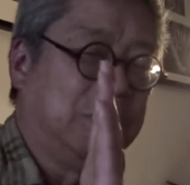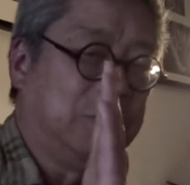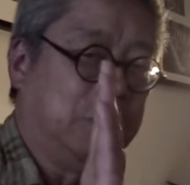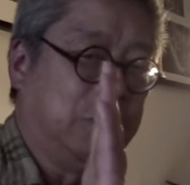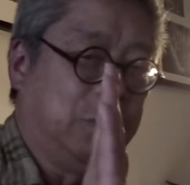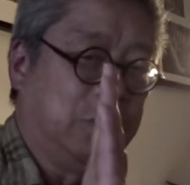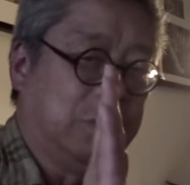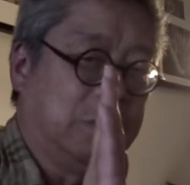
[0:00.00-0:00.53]

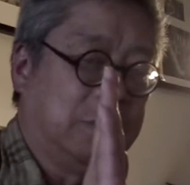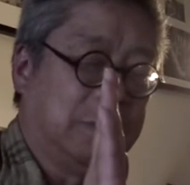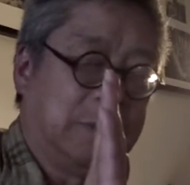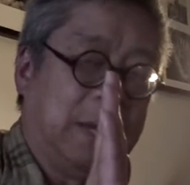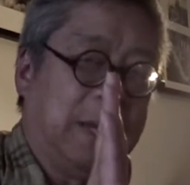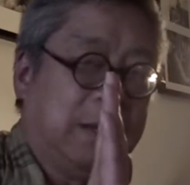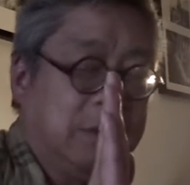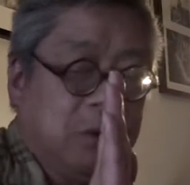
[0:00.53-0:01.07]
to,
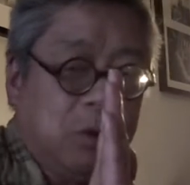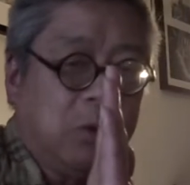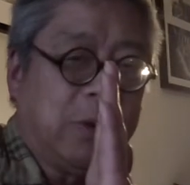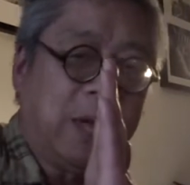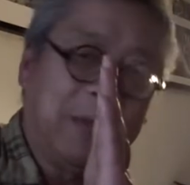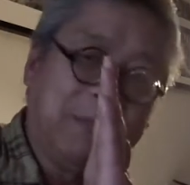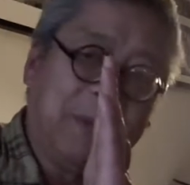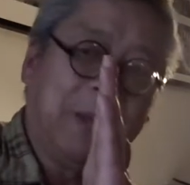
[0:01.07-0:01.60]
and
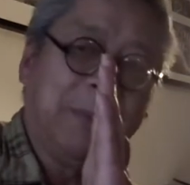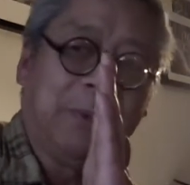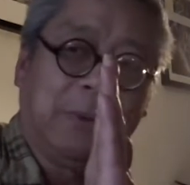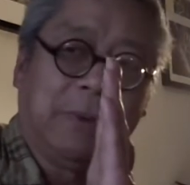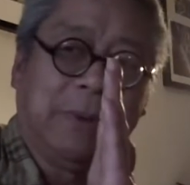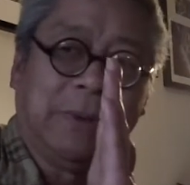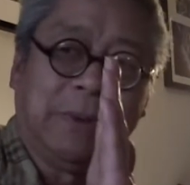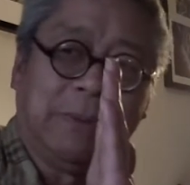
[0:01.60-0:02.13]
Kodak
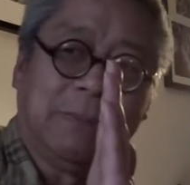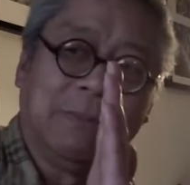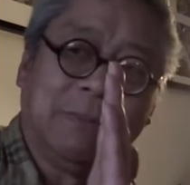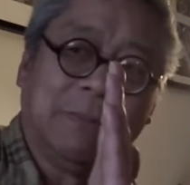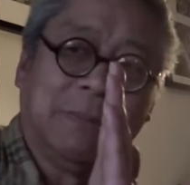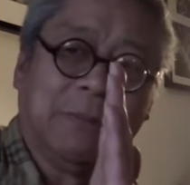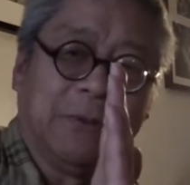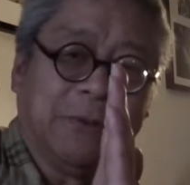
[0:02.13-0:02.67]
paper and
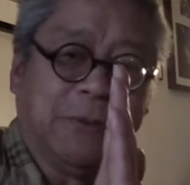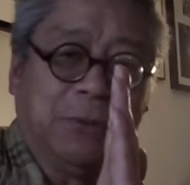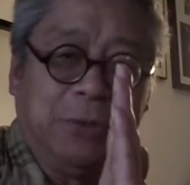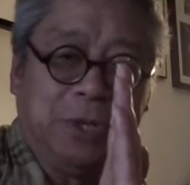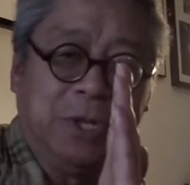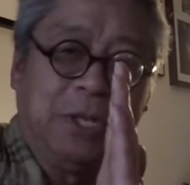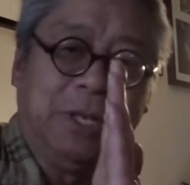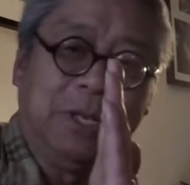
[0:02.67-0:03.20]

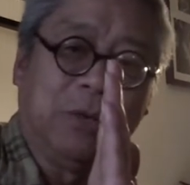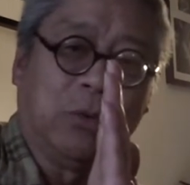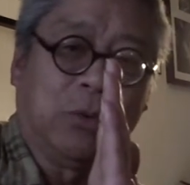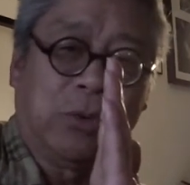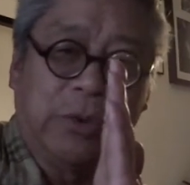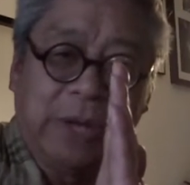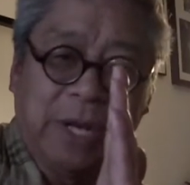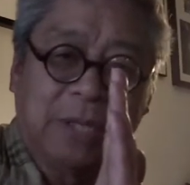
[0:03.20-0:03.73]
Fuji and
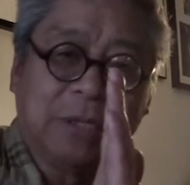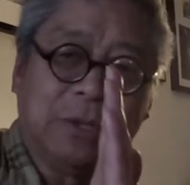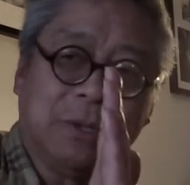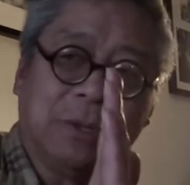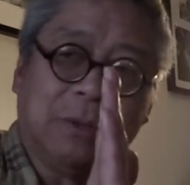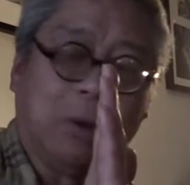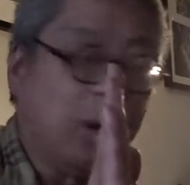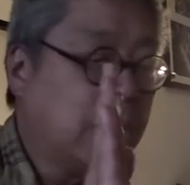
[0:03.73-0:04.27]

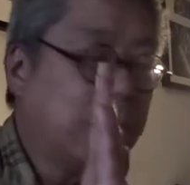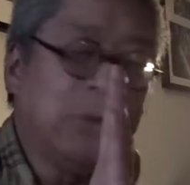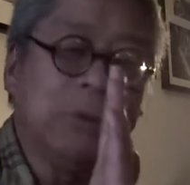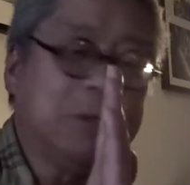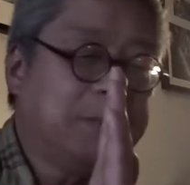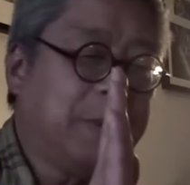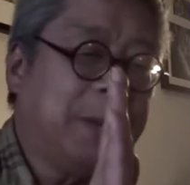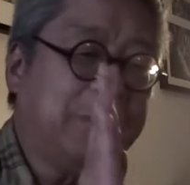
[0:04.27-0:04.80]
Oriental all
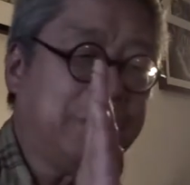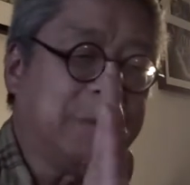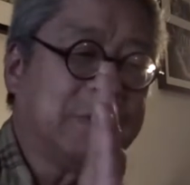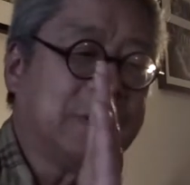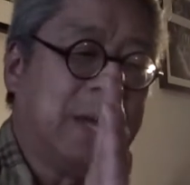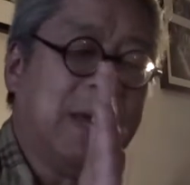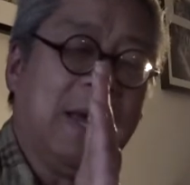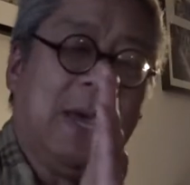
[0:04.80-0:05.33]
those
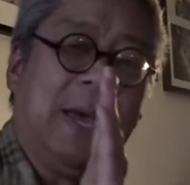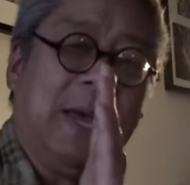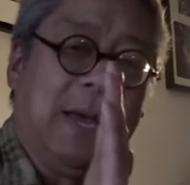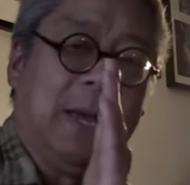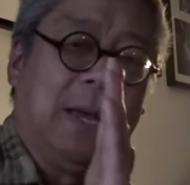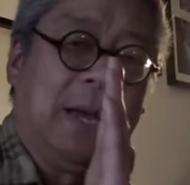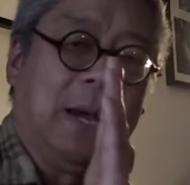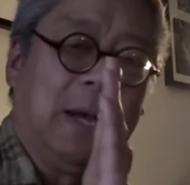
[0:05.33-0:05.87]
papers
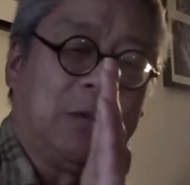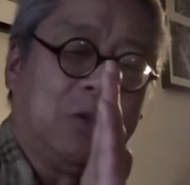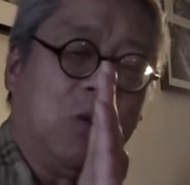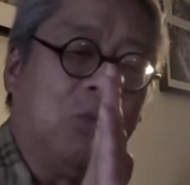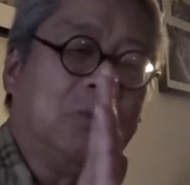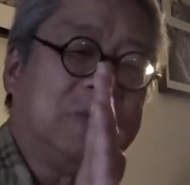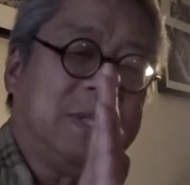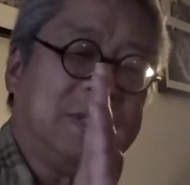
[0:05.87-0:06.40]
uh,
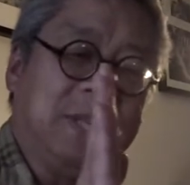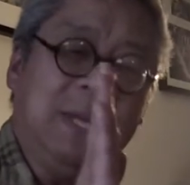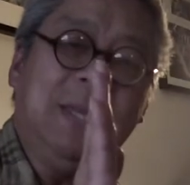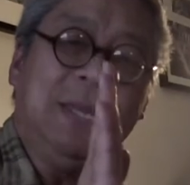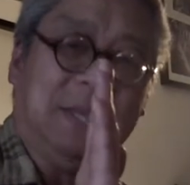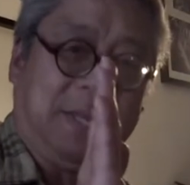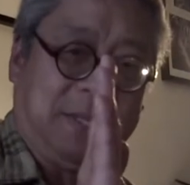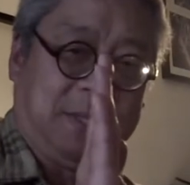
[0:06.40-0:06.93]
don't see
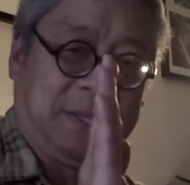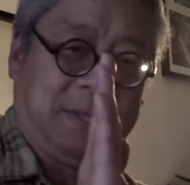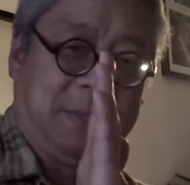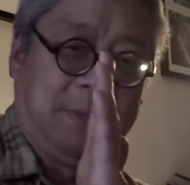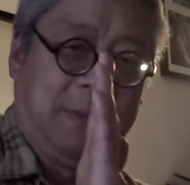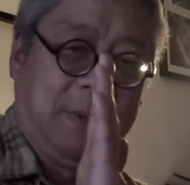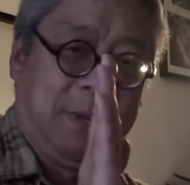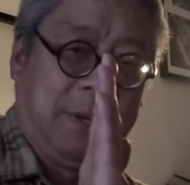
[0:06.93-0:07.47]
this.
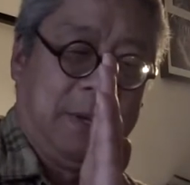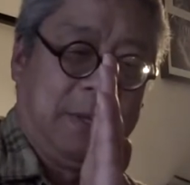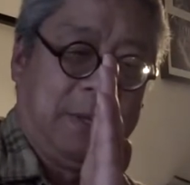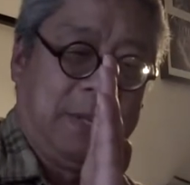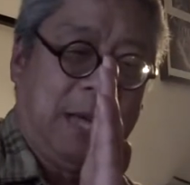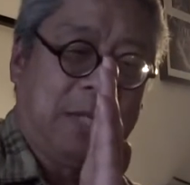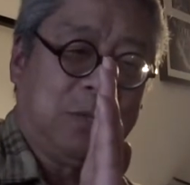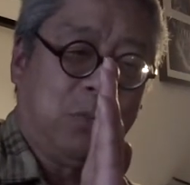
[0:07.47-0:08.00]

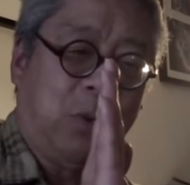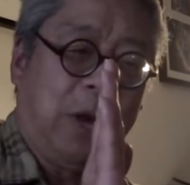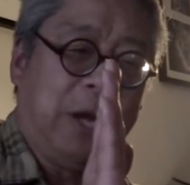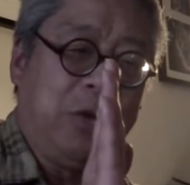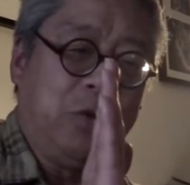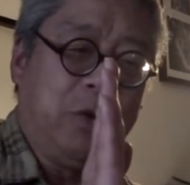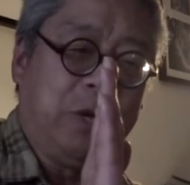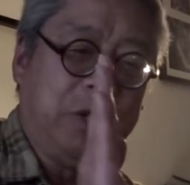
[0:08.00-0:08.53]
That's why
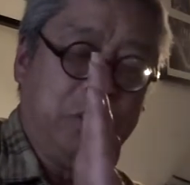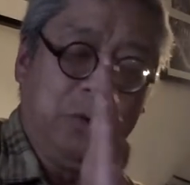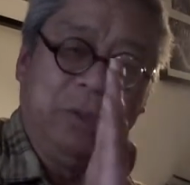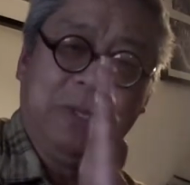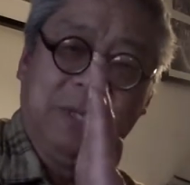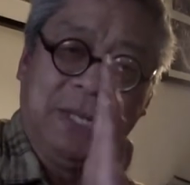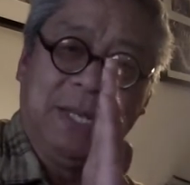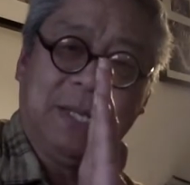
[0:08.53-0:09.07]
you can
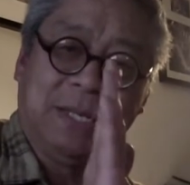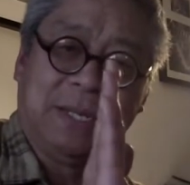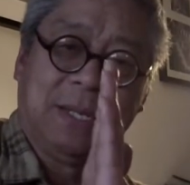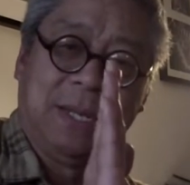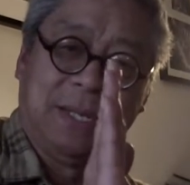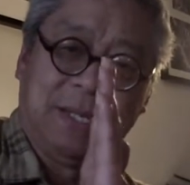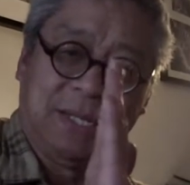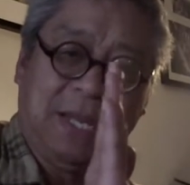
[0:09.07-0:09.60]
use
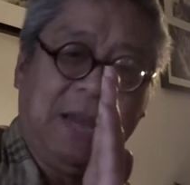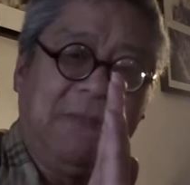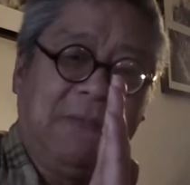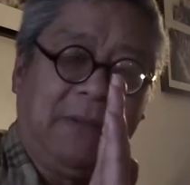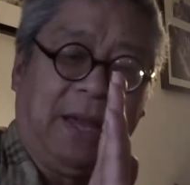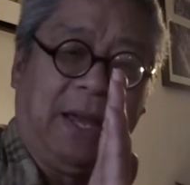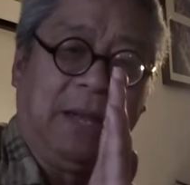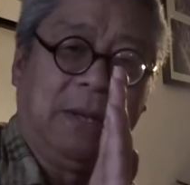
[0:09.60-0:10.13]
this
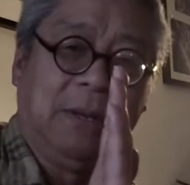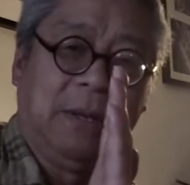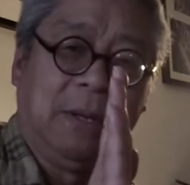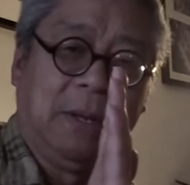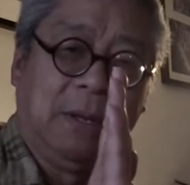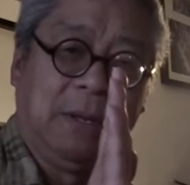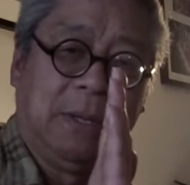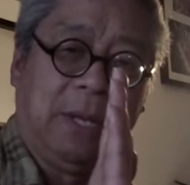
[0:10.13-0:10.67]
safe light
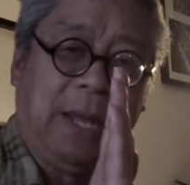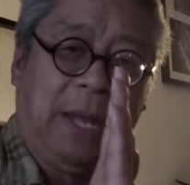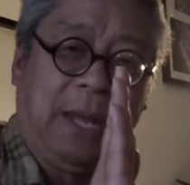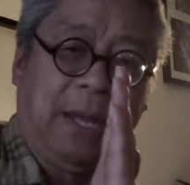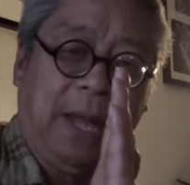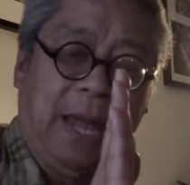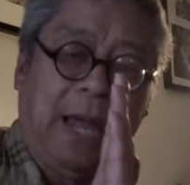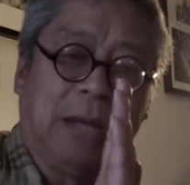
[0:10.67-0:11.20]

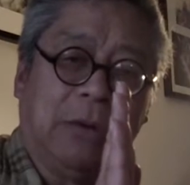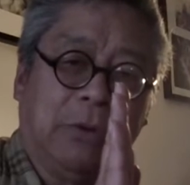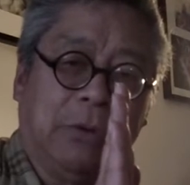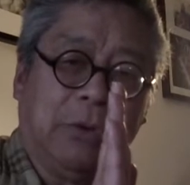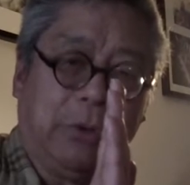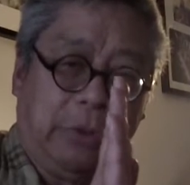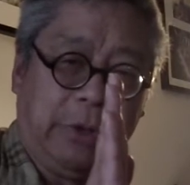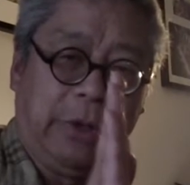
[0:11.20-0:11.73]
and handle
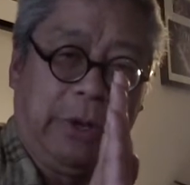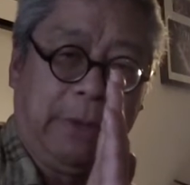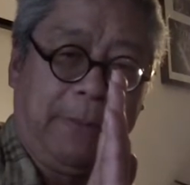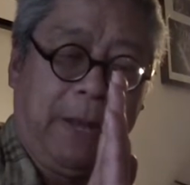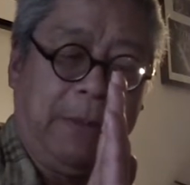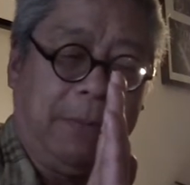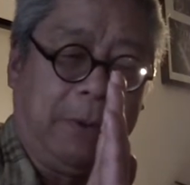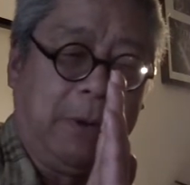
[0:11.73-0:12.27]
their, their
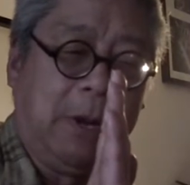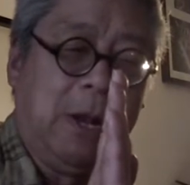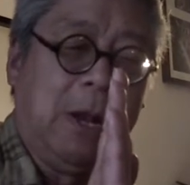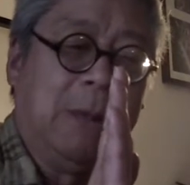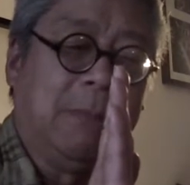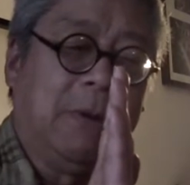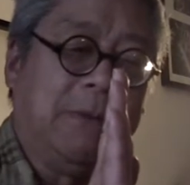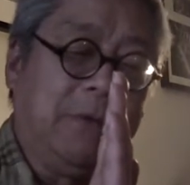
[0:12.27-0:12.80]
paper.
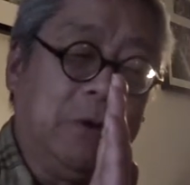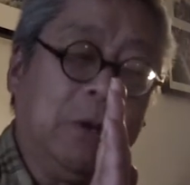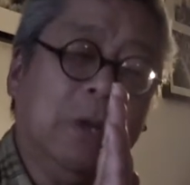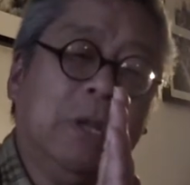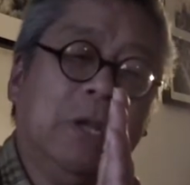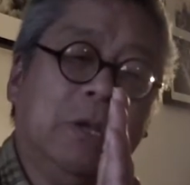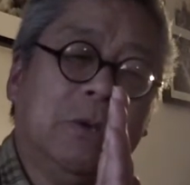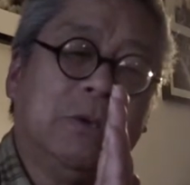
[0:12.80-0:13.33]
But if you're
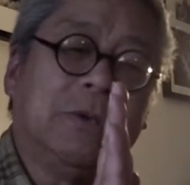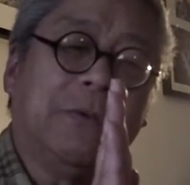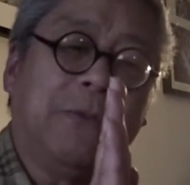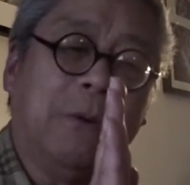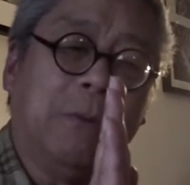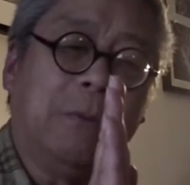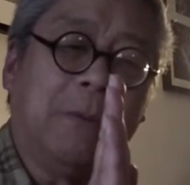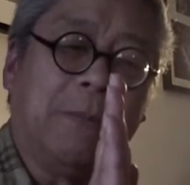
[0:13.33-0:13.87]
going to use
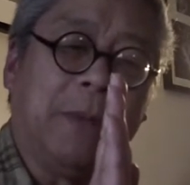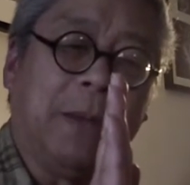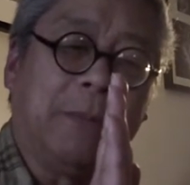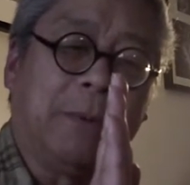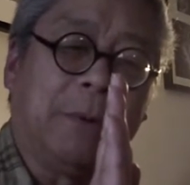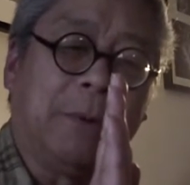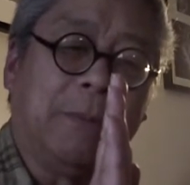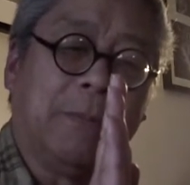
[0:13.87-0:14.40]
FOMA
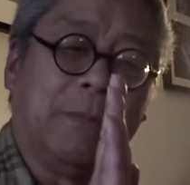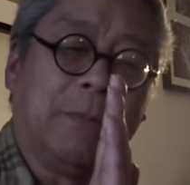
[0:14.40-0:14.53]
paper,